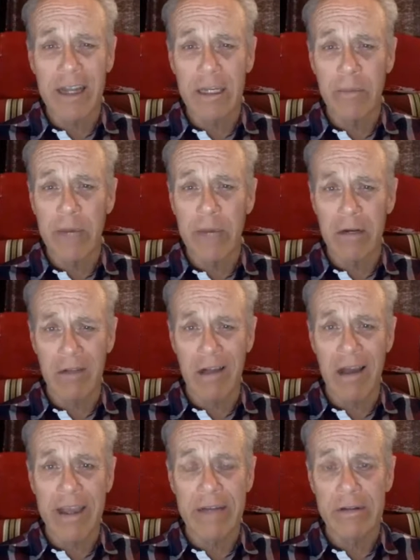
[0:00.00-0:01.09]
about our
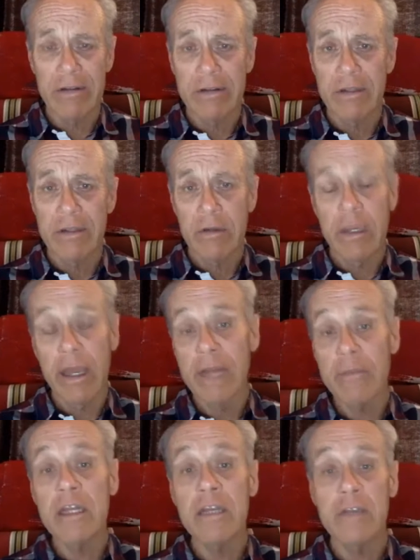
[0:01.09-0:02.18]
line. And
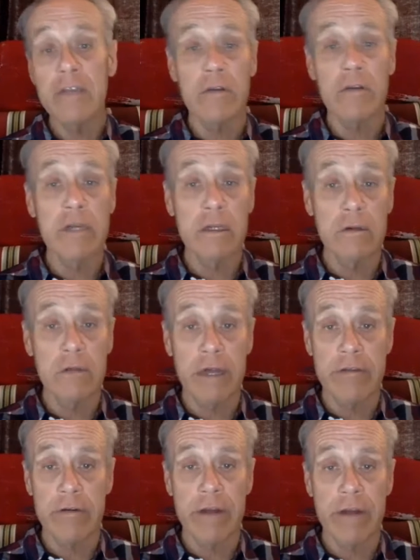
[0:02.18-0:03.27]
many of the other eco
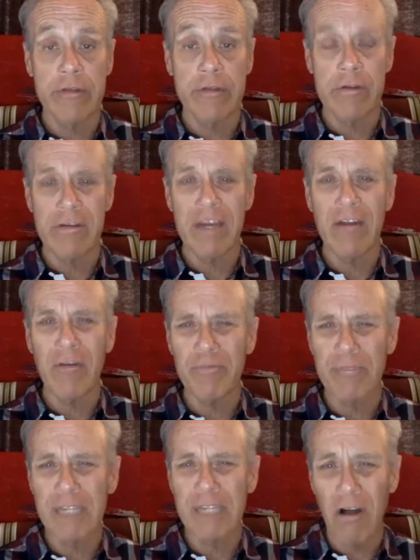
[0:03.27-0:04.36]
lines that are out there, there's not a
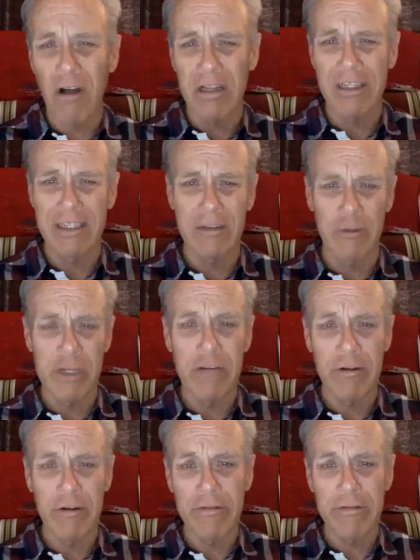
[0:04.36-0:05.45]
big, long learning
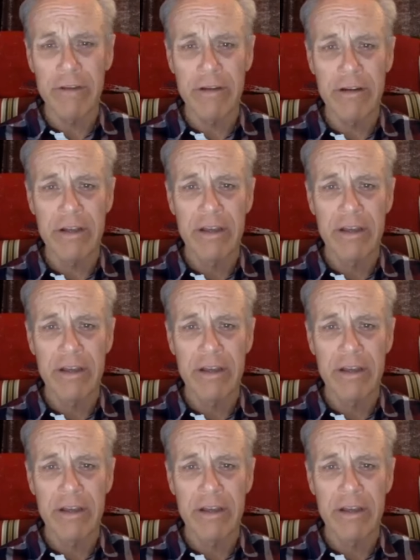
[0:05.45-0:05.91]
curve here.